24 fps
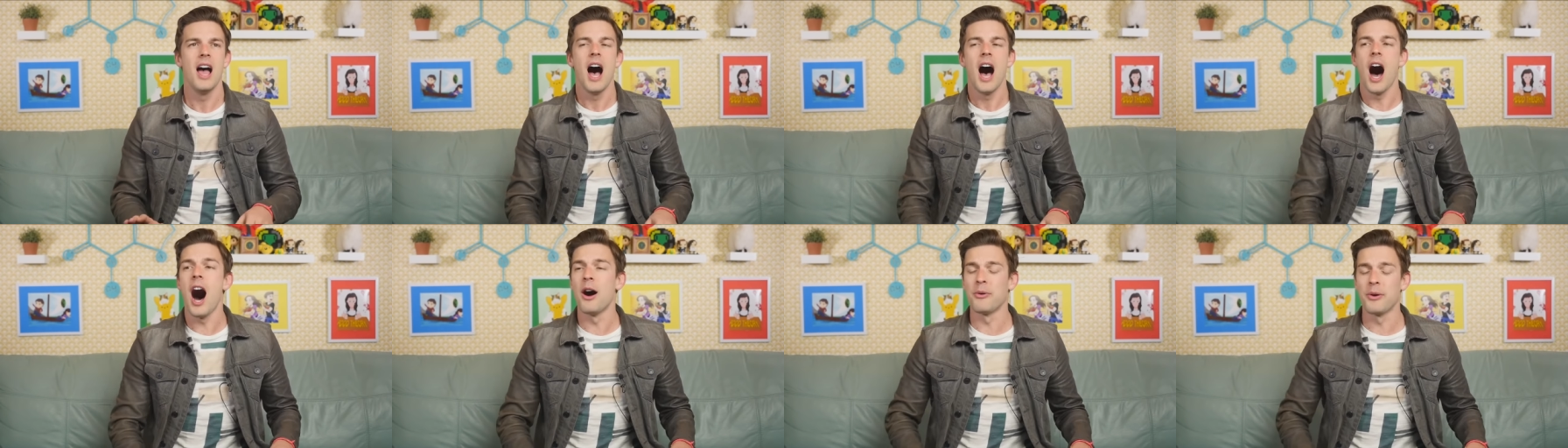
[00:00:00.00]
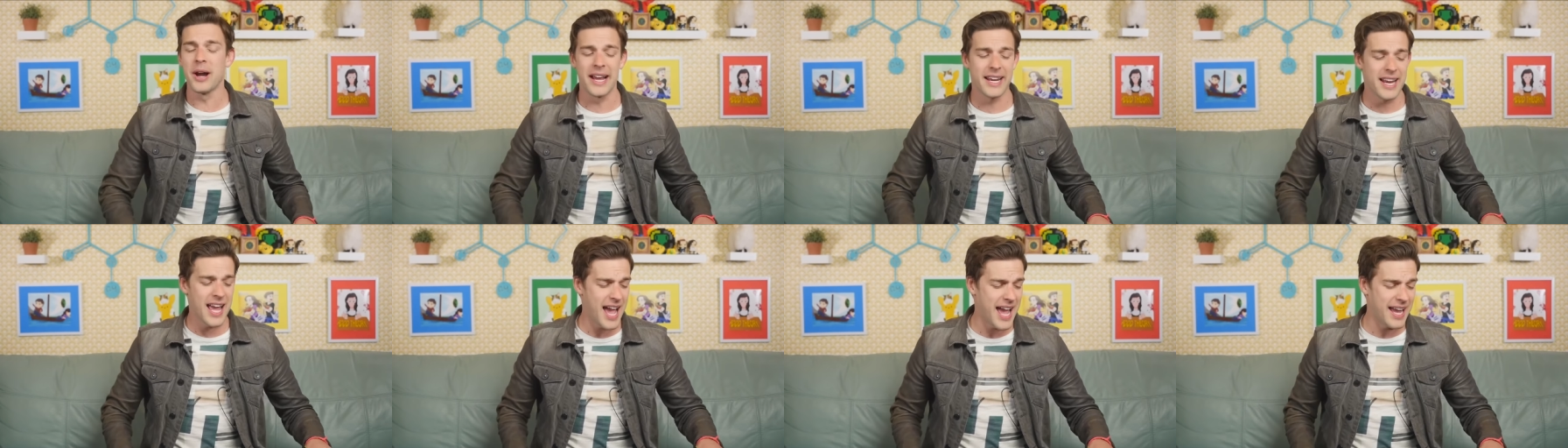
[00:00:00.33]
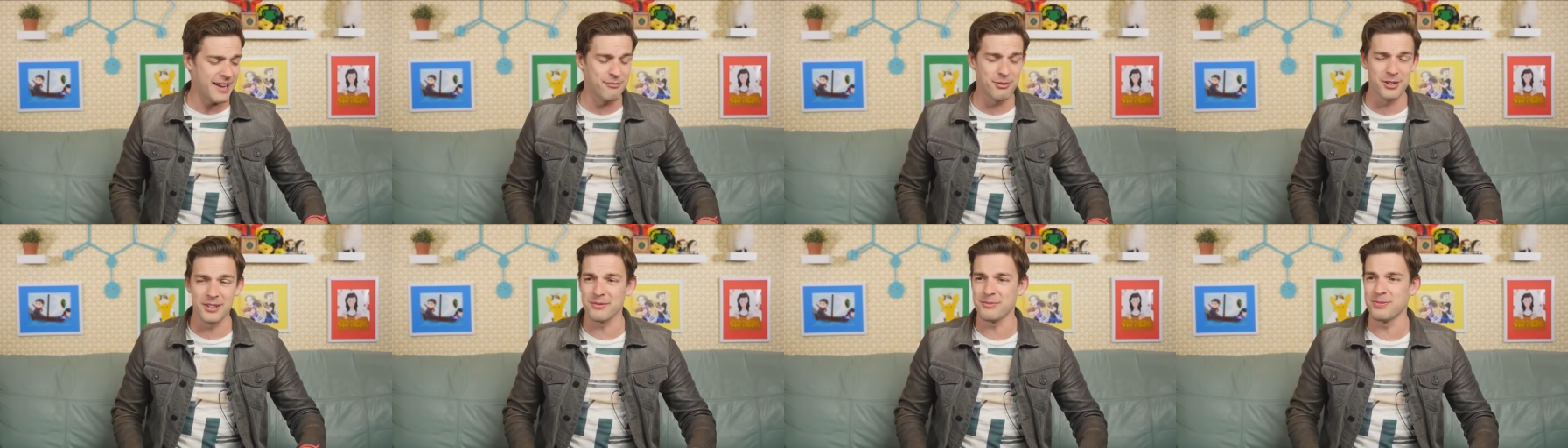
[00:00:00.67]
All right.
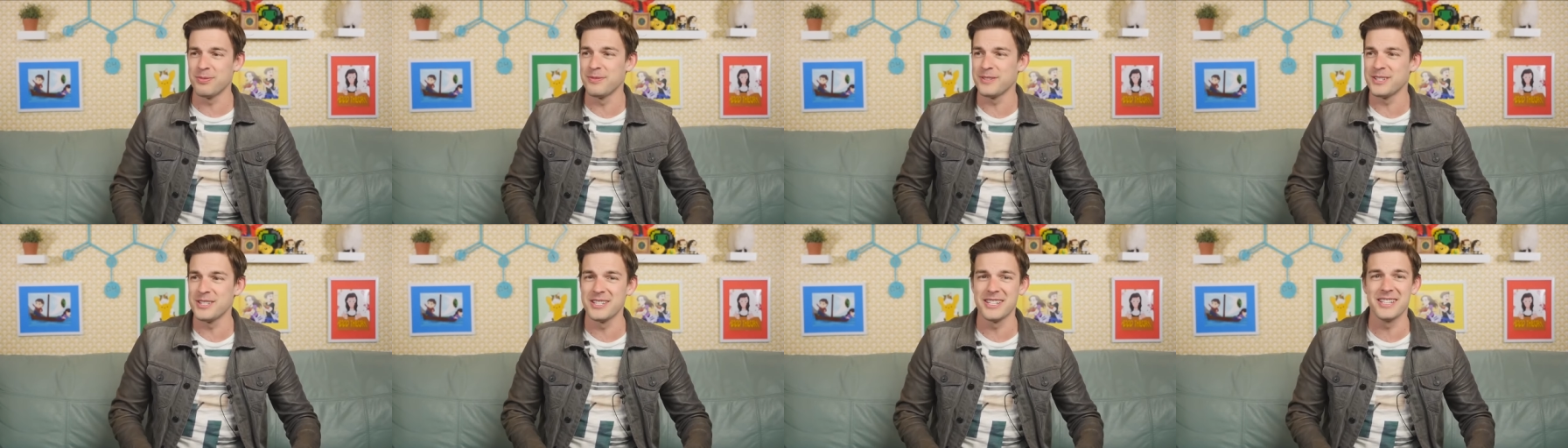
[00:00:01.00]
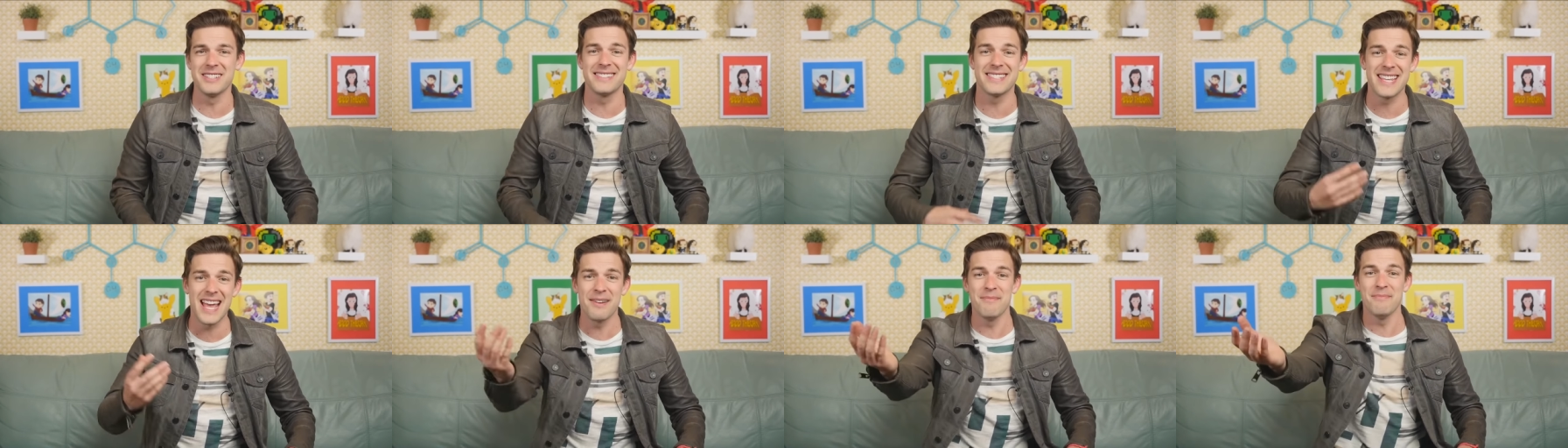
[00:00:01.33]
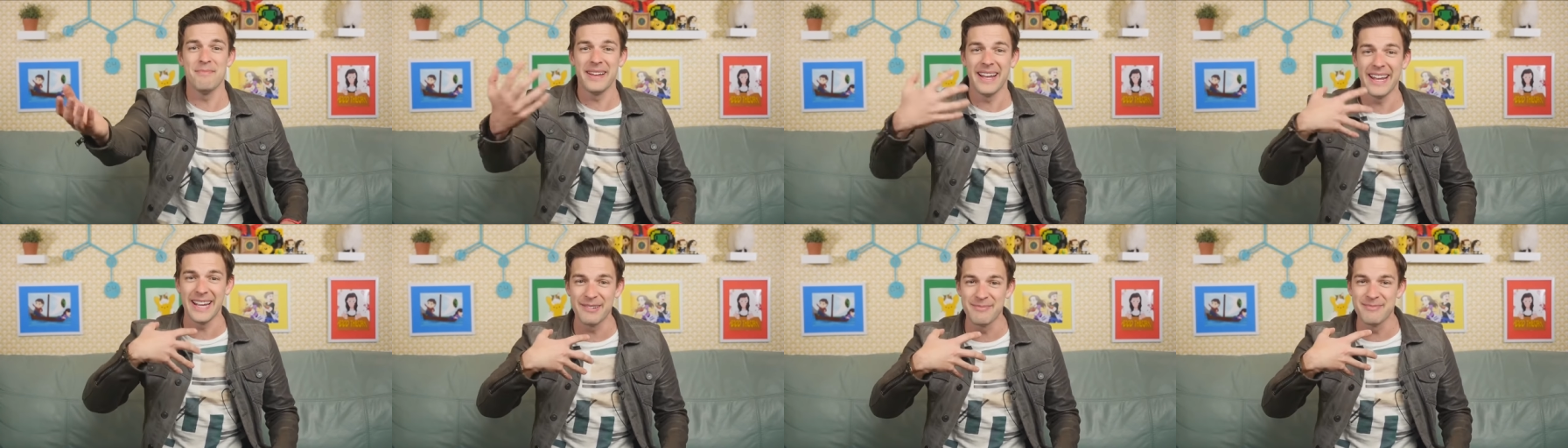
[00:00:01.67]
Hey, we're you sent
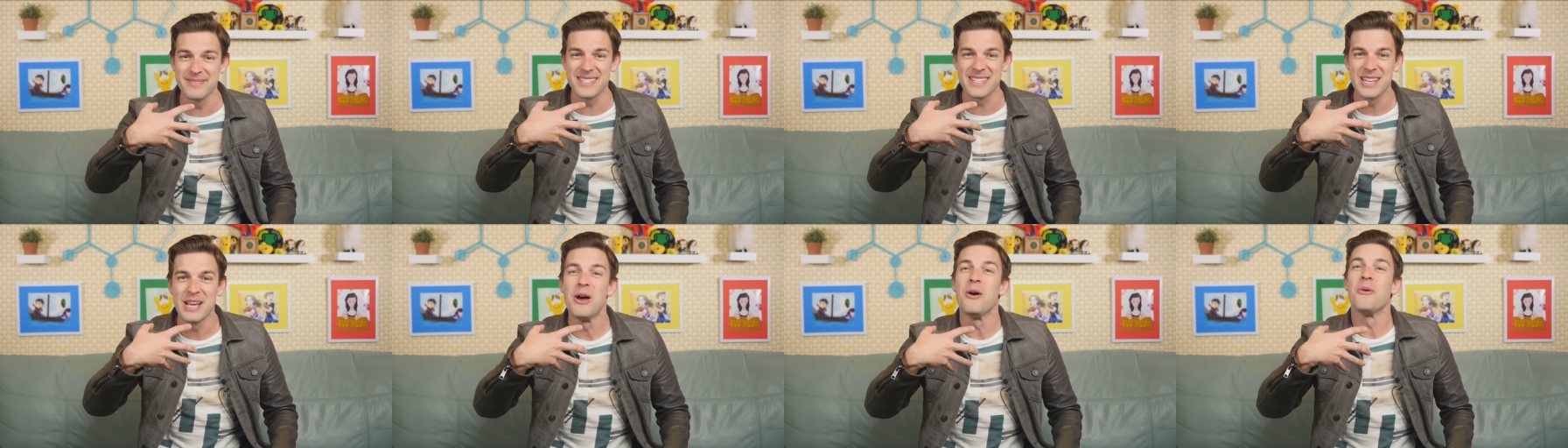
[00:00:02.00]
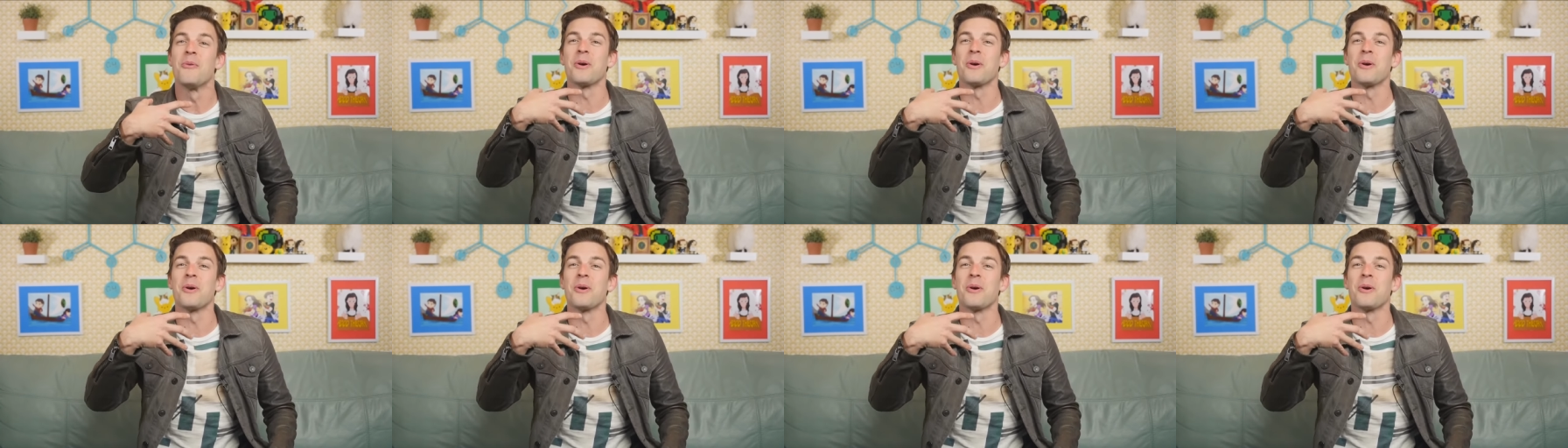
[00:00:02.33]
memes.